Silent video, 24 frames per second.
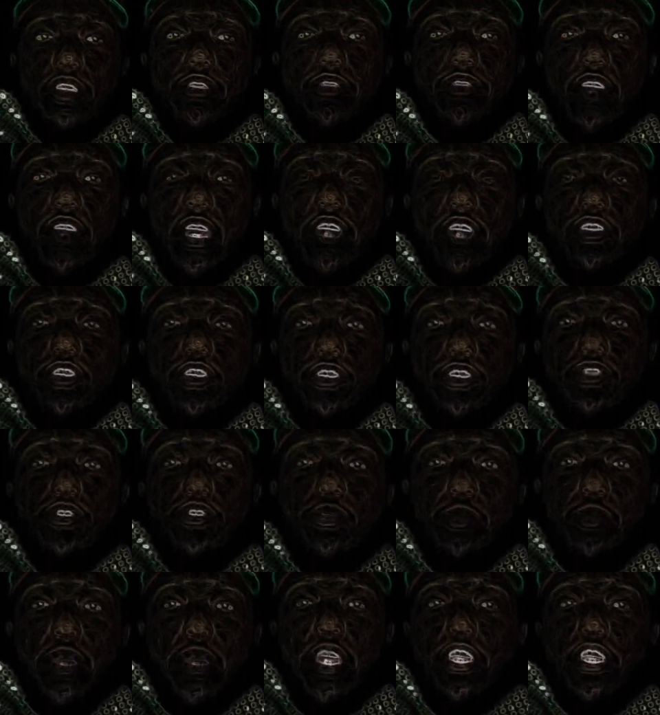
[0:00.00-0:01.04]
advisor,
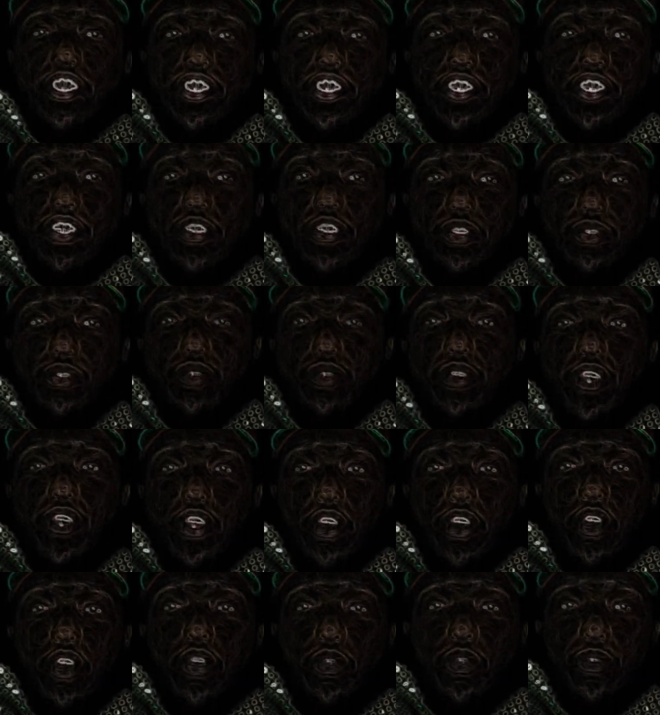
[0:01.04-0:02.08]
so make sure you do
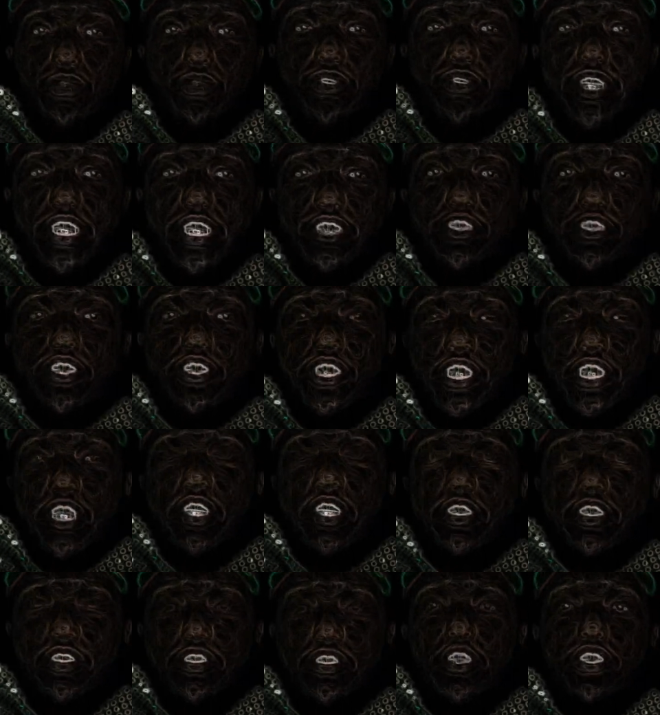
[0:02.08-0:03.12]
your own research and
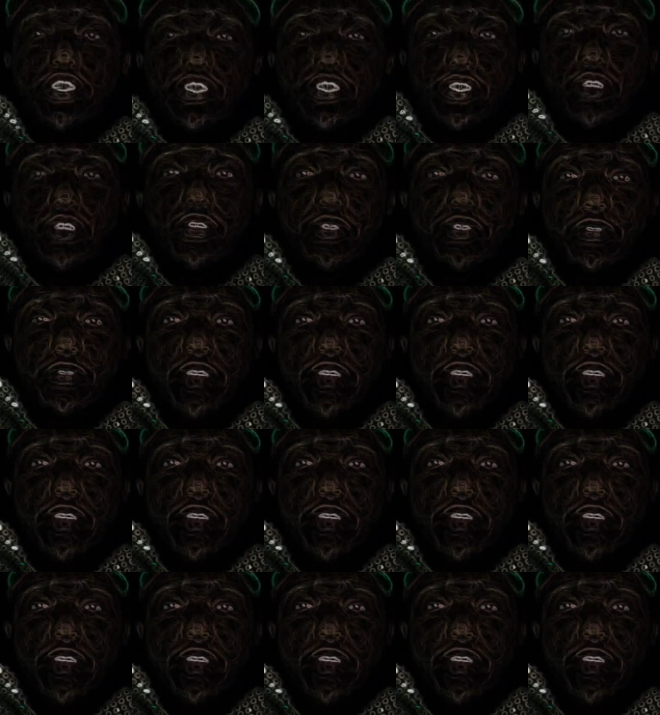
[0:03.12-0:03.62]
consult your own